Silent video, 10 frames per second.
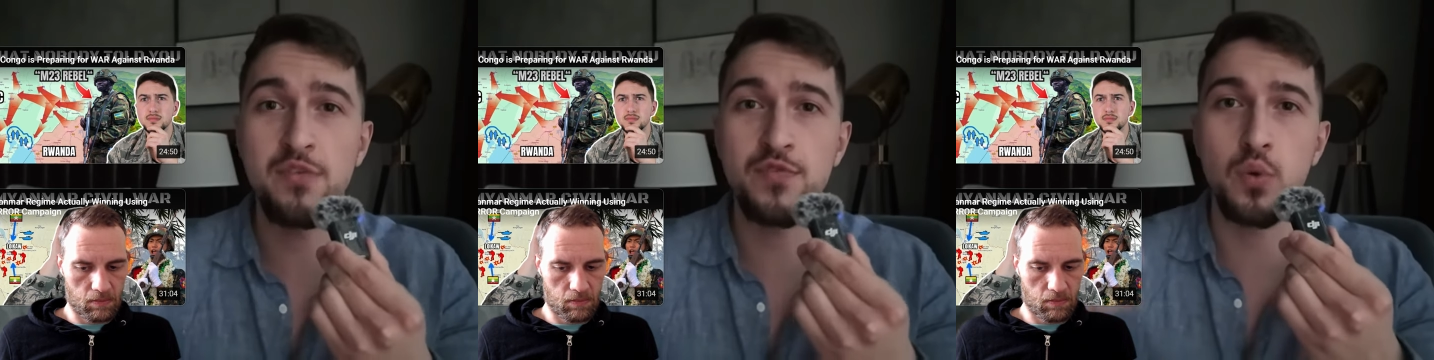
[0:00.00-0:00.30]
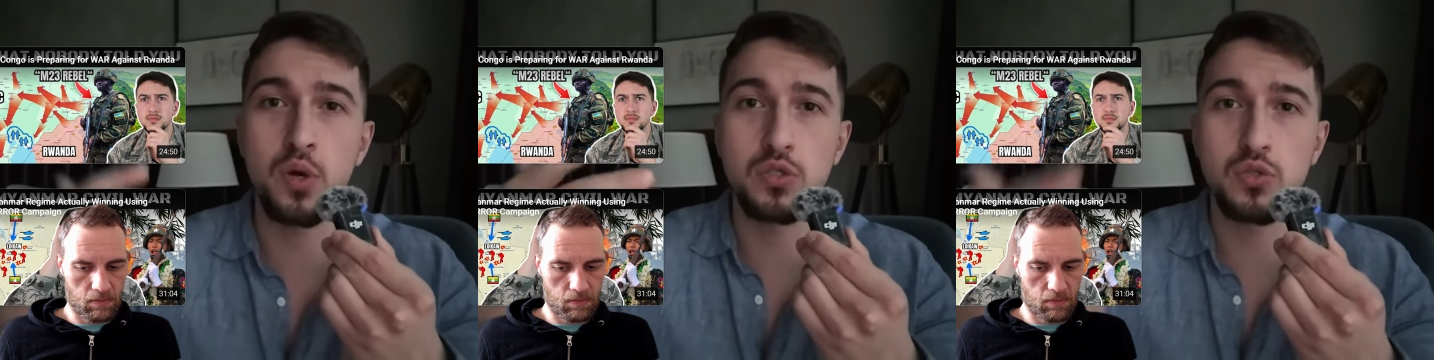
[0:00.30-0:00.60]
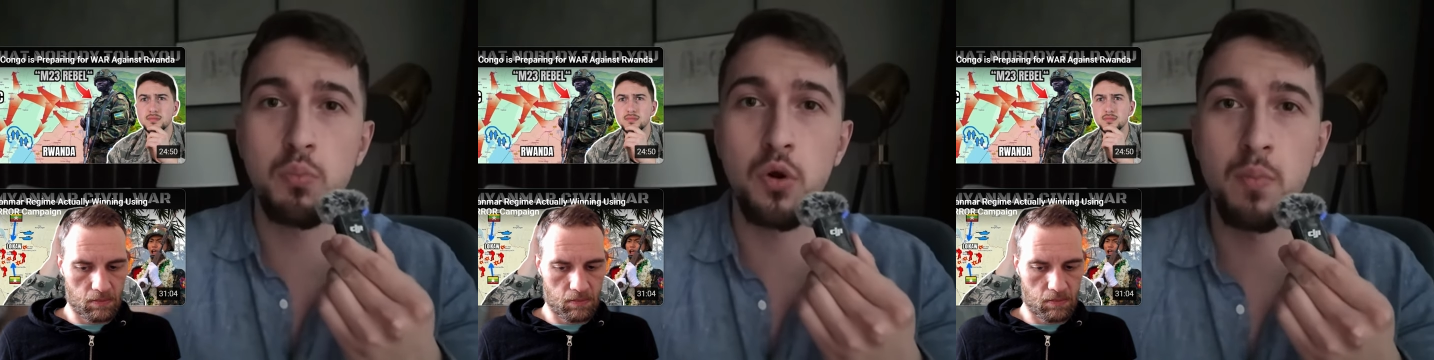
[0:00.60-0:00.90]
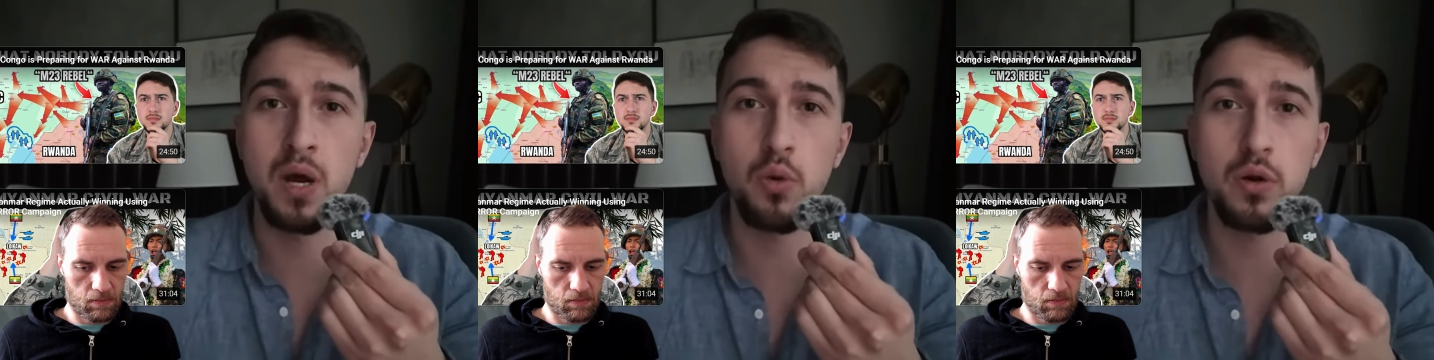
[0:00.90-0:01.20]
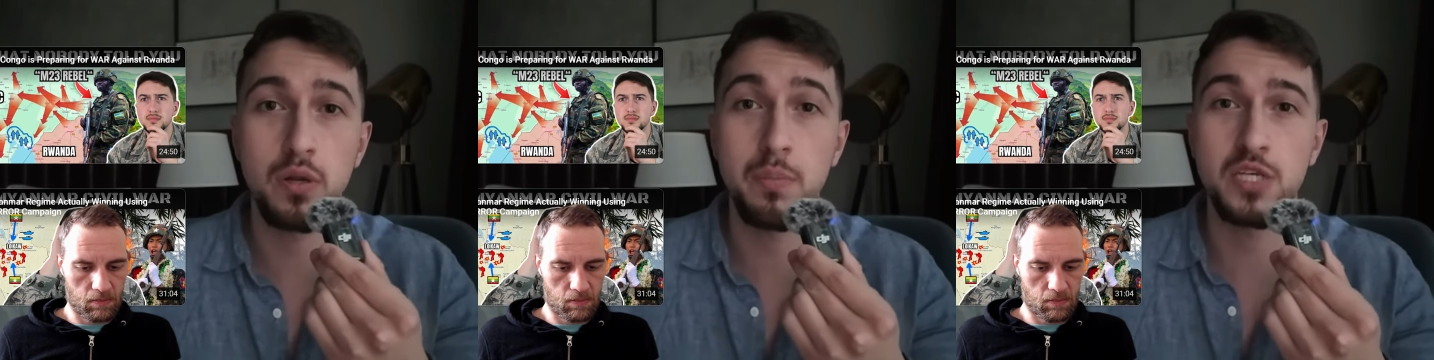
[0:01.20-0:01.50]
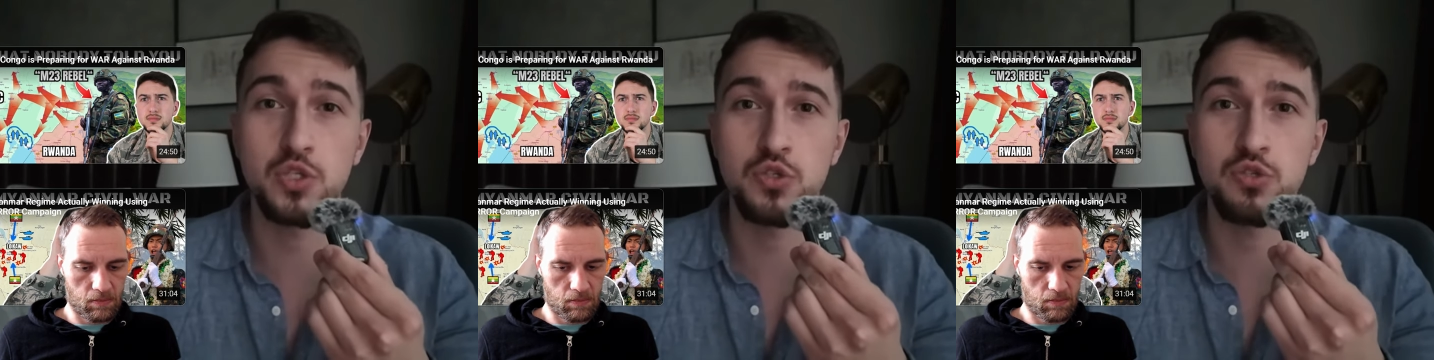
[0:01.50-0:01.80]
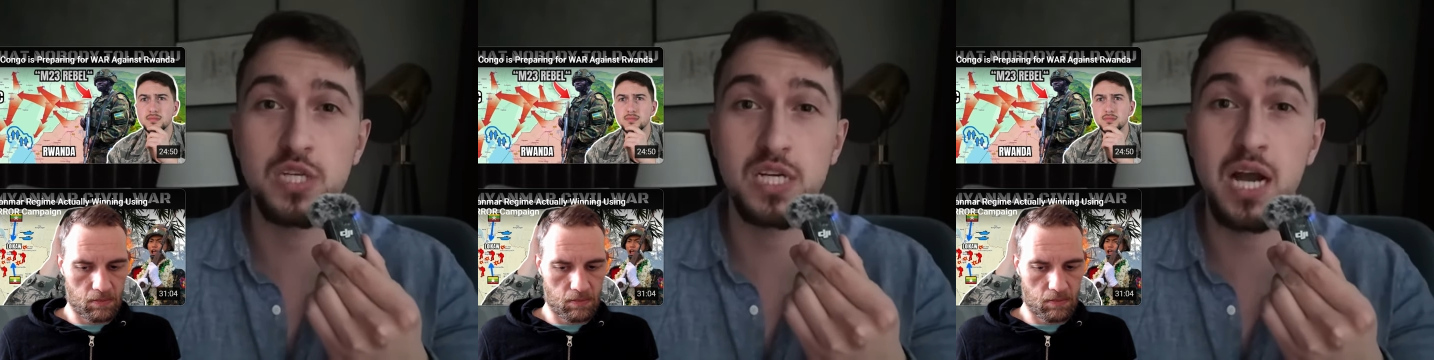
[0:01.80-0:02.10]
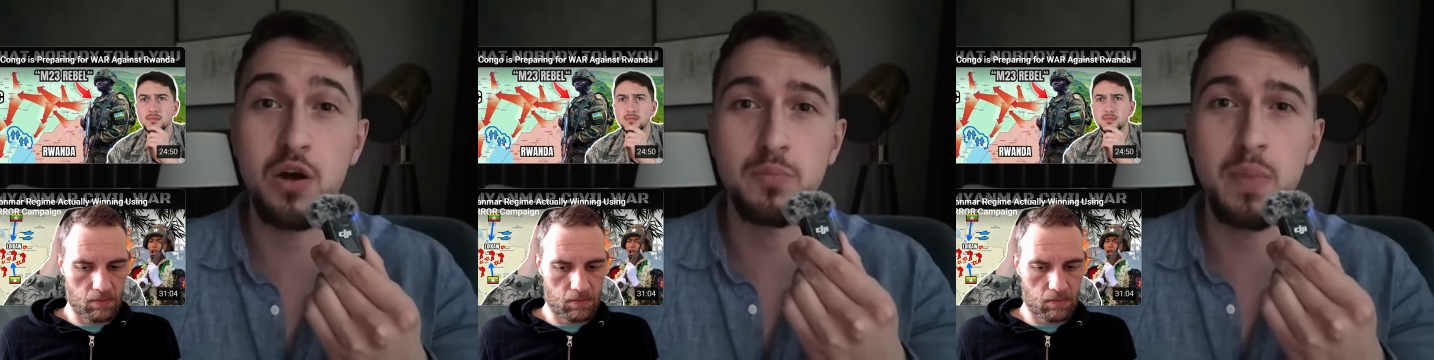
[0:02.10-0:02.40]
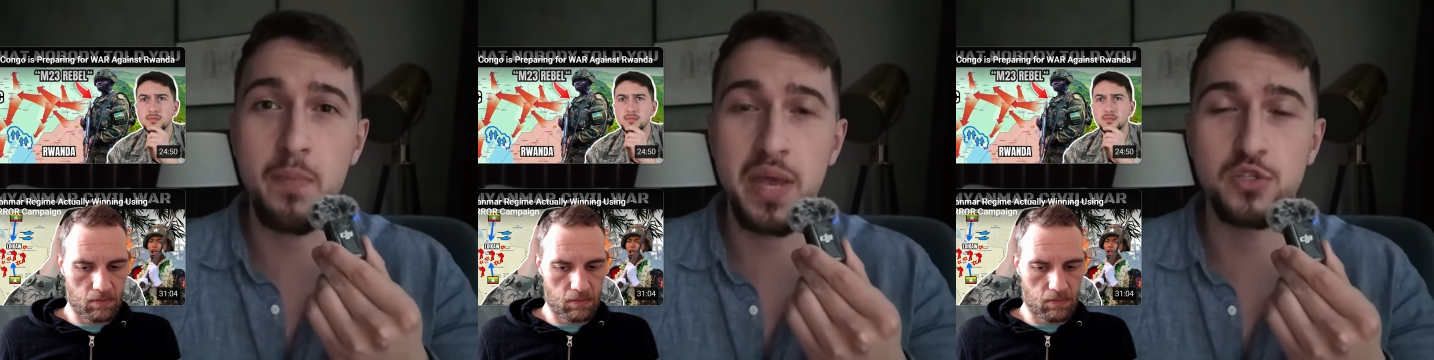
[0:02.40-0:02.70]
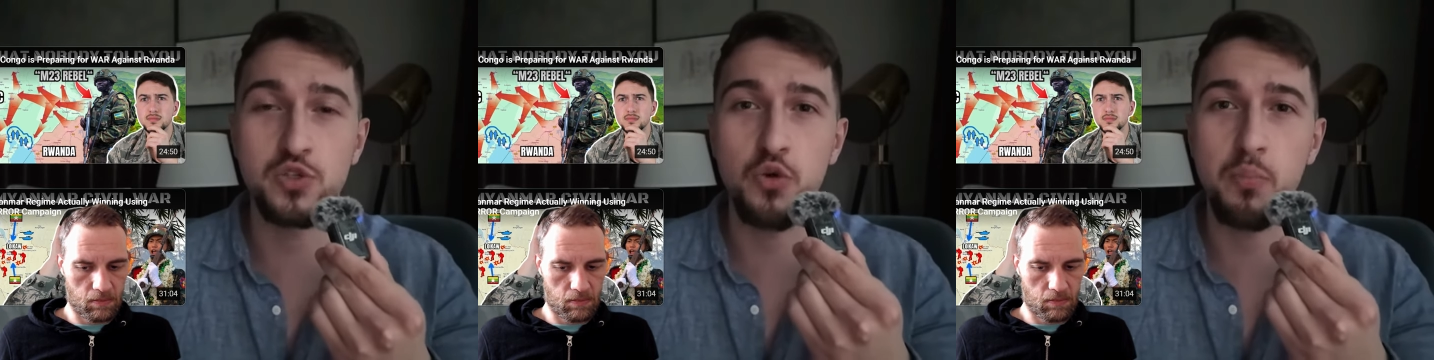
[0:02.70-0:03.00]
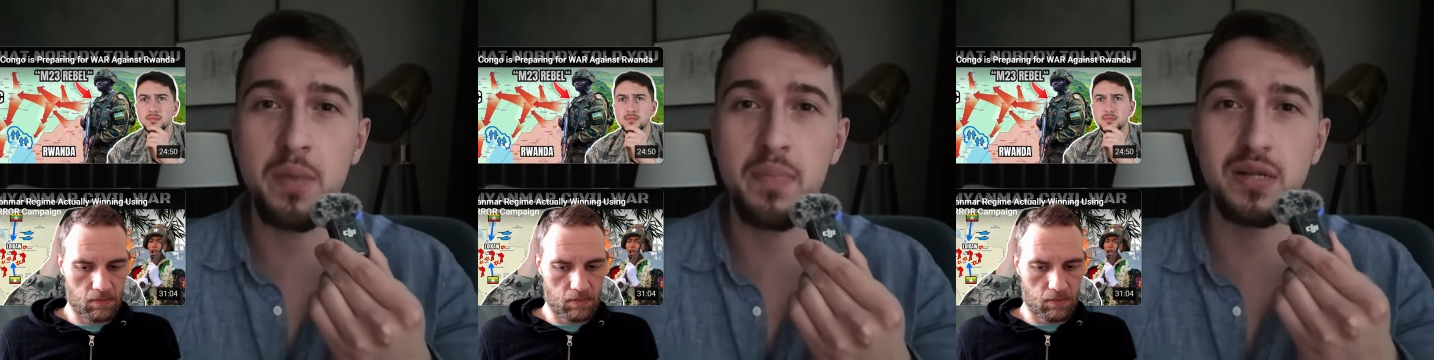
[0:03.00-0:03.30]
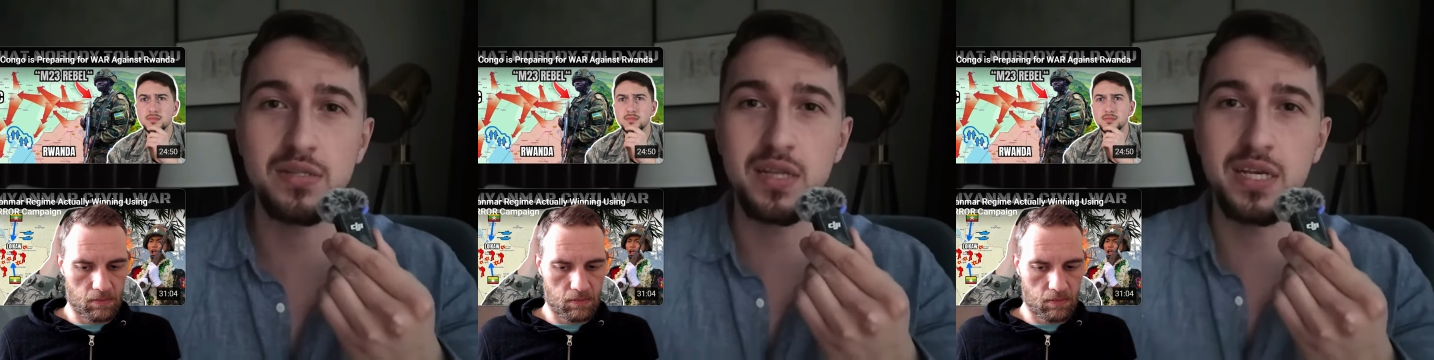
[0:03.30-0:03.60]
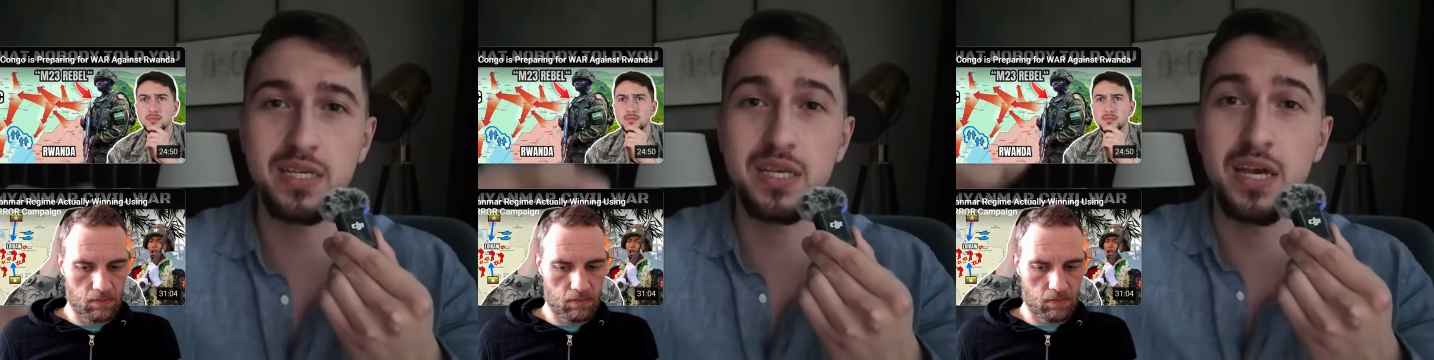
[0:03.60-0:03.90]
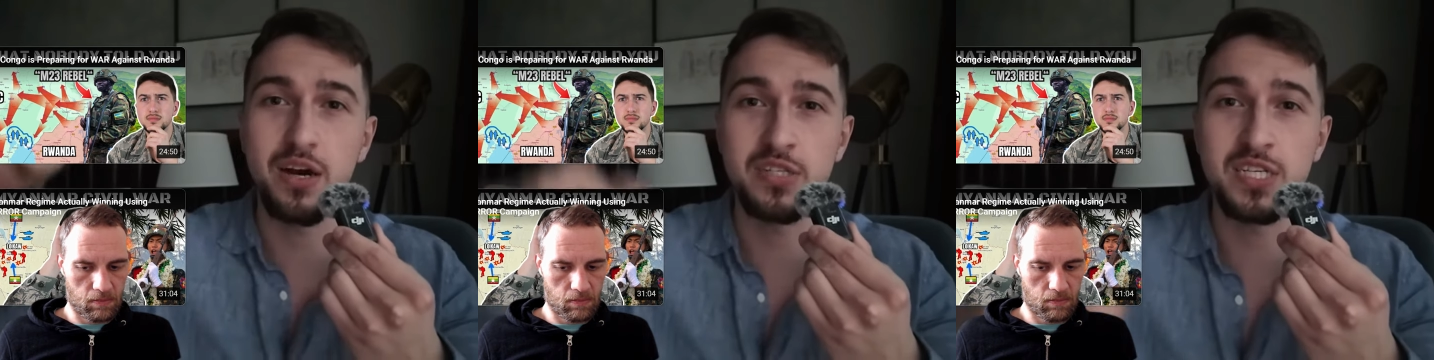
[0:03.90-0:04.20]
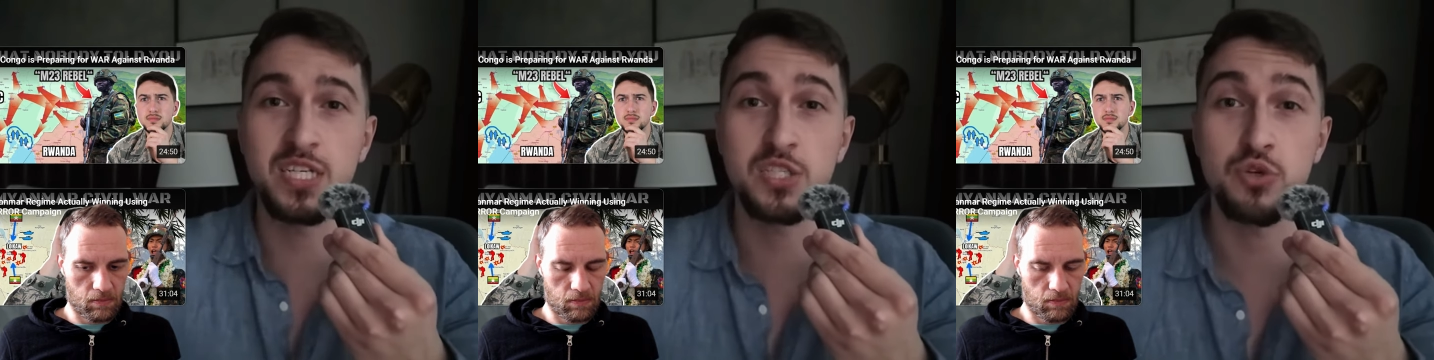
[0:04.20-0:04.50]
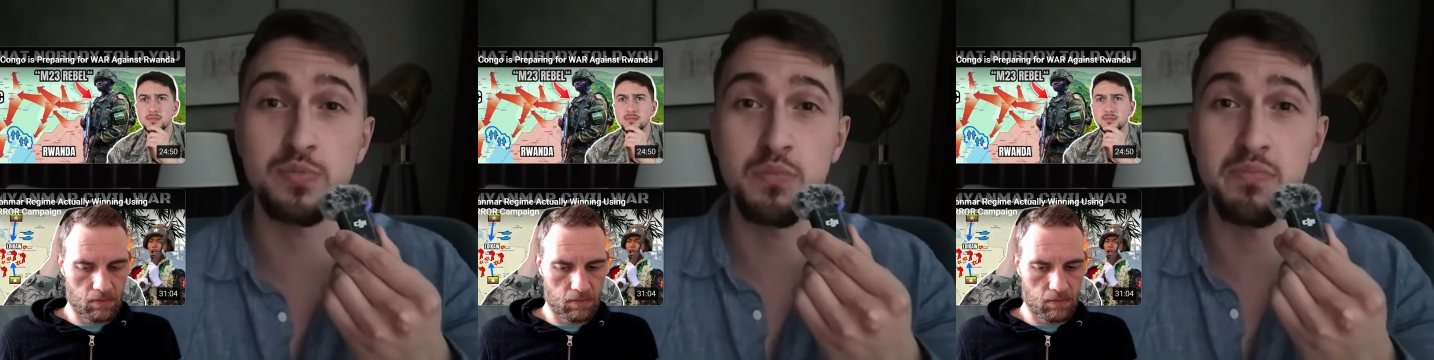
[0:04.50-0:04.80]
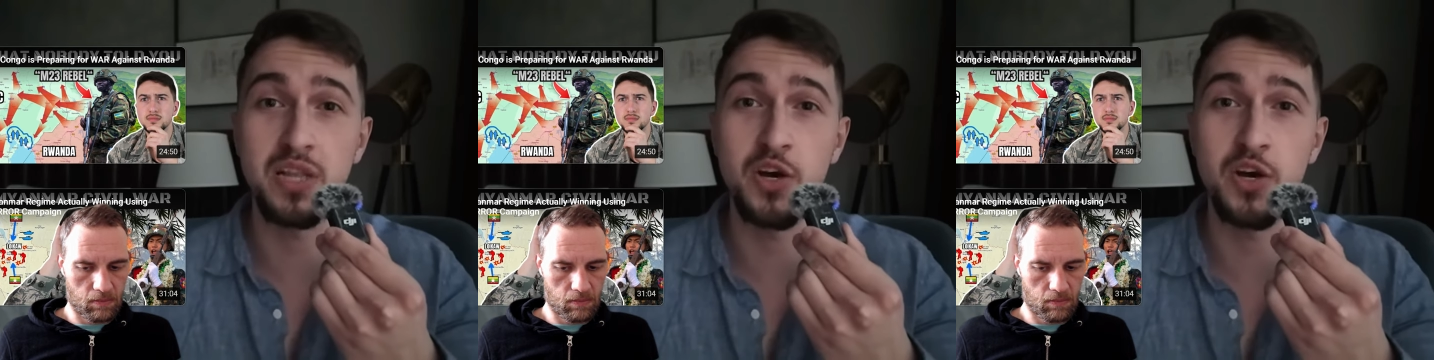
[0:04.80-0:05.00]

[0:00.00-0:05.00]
Speaker 1: And if you want to support my work, make sure to check out my Patreon or PayPal. The link are in the description